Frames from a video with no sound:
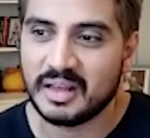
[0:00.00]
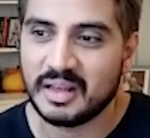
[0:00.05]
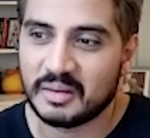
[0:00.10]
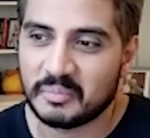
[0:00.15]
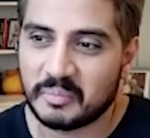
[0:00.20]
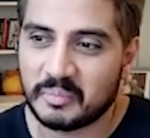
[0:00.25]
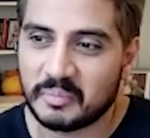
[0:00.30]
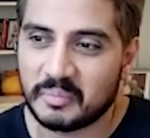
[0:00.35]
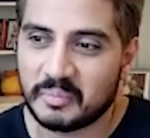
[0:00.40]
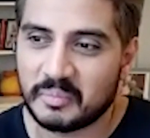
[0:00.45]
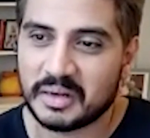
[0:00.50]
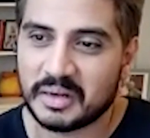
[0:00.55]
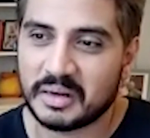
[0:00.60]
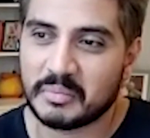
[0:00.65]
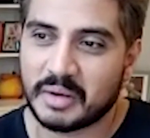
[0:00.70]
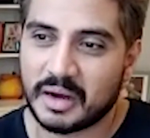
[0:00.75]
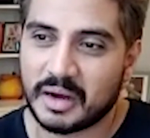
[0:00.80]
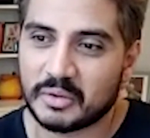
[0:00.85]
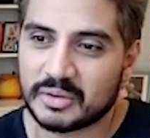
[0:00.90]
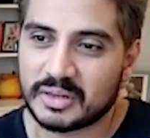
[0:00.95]
been
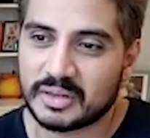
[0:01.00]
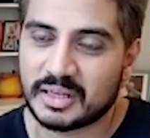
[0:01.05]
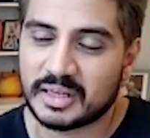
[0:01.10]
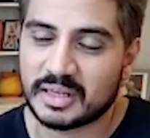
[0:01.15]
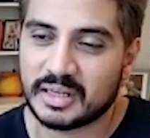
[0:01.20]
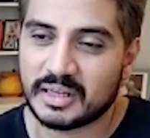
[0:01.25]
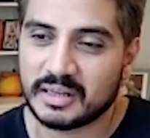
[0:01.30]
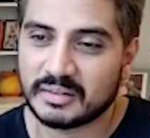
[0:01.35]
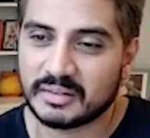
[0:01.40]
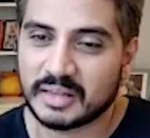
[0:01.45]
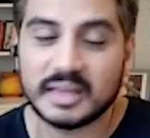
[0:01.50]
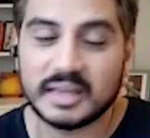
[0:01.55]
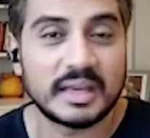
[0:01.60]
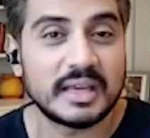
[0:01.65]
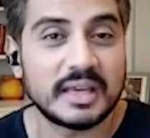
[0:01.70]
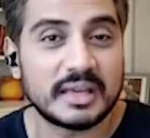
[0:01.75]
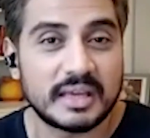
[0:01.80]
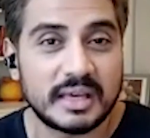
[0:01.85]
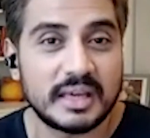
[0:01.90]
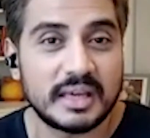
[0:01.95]
about thinking
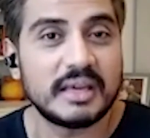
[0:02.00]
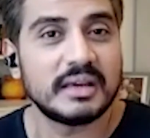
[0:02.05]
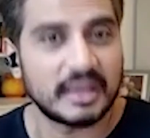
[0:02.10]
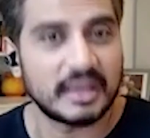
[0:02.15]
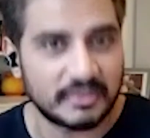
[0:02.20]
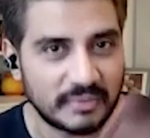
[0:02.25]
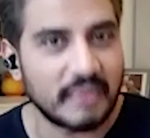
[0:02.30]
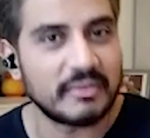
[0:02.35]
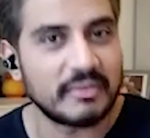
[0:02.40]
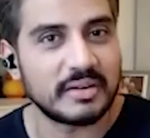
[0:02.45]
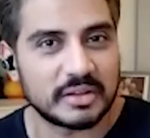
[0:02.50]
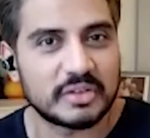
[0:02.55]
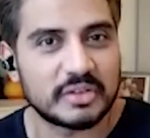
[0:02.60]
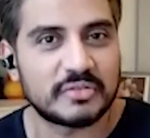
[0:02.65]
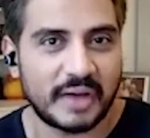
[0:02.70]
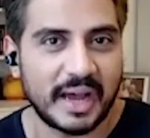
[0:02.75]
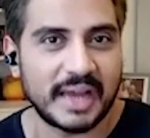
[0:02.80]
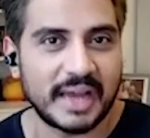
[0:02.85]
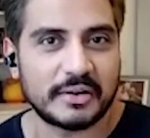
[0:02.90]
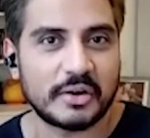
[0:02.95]
if everyone's
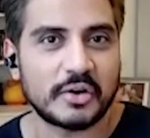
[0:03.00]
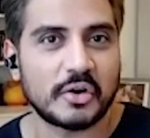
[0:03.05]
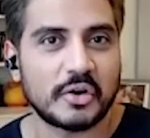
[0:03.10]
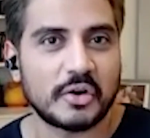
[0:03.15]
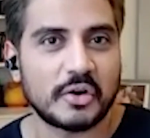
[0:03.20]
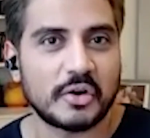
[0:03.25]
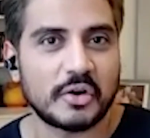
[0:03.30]
fine or not.